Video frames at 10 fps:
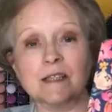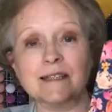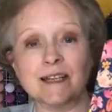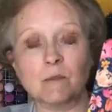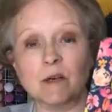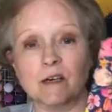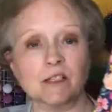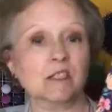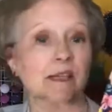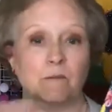to say
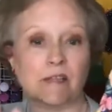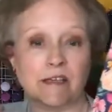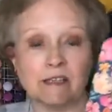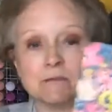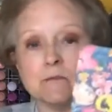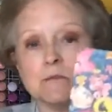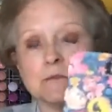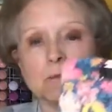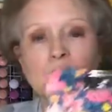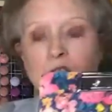decoupage, same thing,
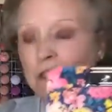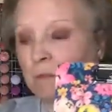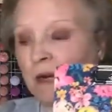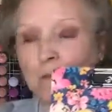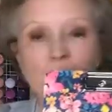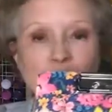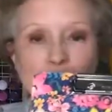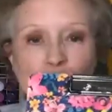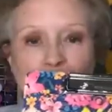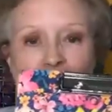but just Mod Podge
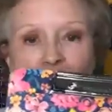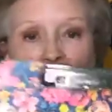brand.